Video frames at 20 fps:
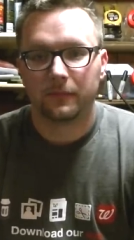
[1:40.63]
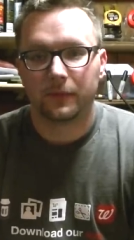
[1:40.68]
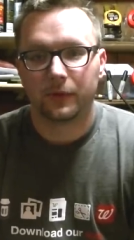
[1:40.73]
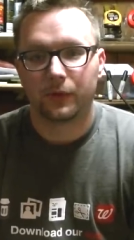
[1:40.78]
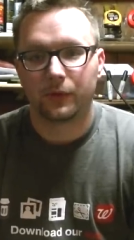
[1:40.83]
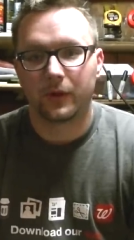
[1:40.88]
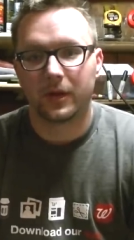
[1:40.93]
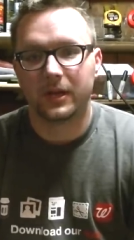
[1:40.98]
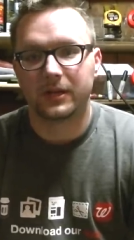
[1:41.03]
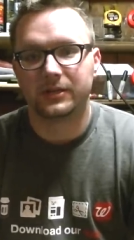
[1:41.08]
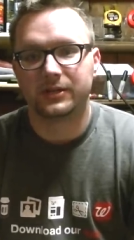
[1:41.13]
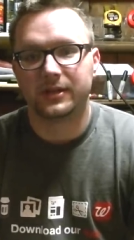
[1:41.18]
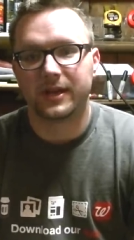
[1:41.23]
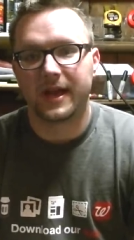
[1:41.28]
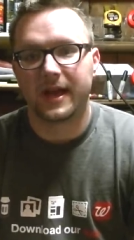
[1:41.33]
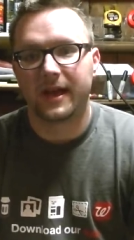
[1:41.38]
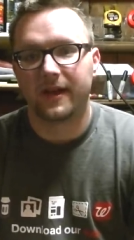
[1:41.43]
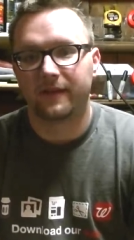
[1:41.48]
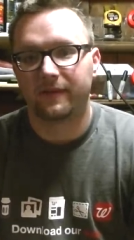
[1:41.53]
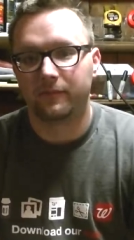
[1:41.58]

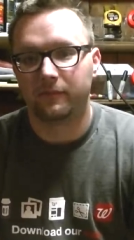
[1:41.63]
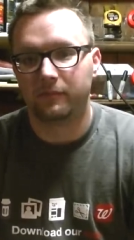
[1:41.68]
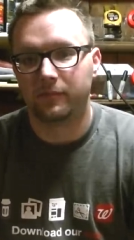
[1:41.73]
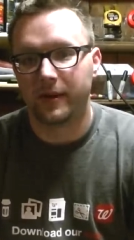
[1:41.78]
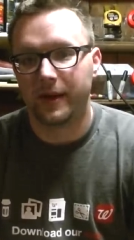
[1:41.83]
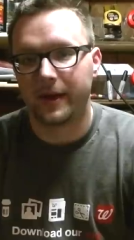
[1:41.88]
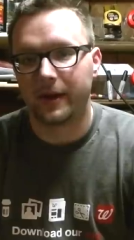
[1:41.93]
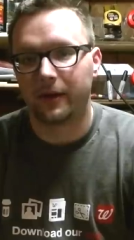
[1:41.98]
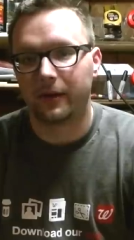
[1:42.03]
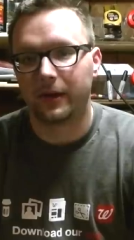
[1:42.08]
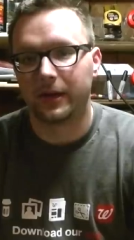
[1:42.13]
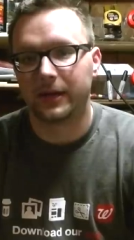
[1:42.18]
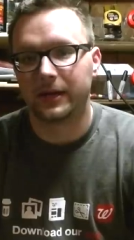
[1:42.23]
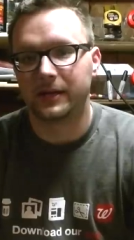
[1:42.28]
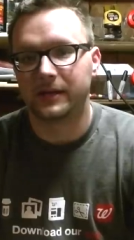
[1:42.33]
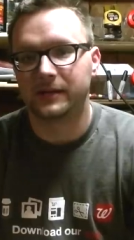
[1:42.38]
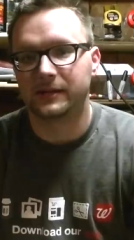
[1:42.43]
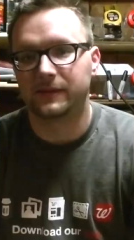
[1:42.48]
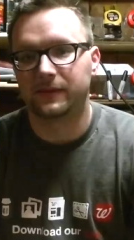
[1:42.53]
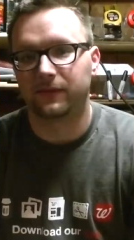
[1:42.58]
crankshaft
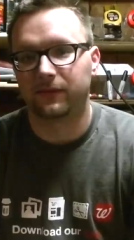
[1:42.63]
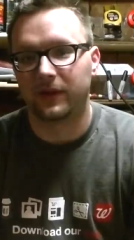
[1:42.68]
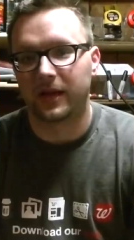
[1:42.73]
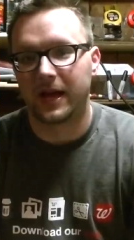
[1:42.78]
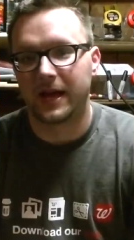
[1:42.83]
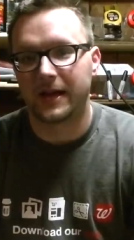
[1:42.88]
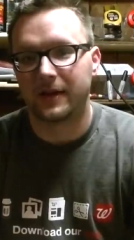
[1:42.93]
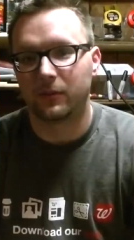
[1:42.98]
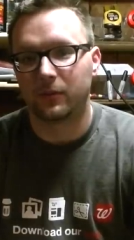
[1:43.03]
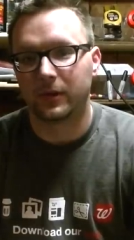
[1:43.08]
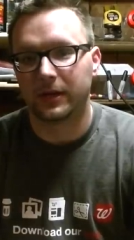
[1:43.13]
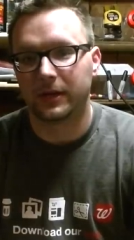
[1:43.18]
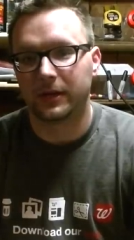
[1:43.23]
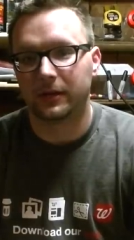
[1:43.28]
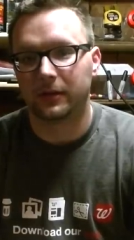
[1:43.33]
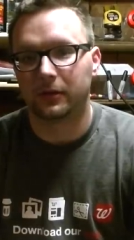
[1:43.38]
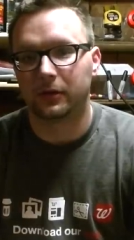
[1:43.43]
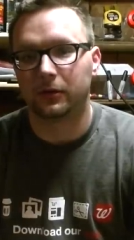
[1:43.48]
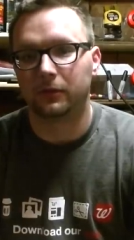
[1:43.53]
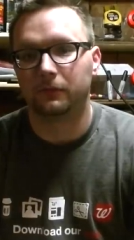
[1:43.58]
bearings
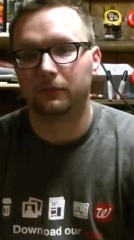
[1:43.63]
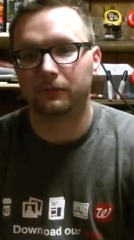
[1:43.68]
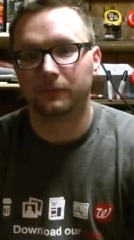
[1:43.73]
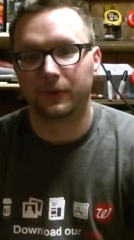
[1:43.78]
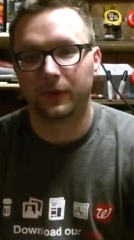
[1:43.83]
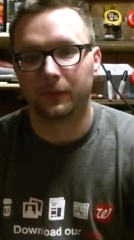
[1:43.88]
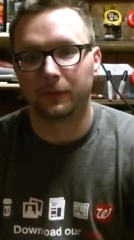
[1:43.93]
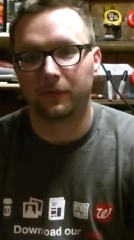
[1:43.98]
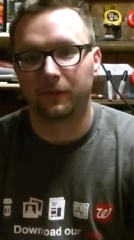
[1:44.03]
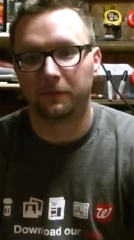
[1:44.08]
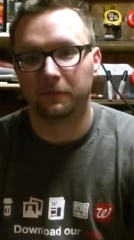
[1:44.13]
flywheel the,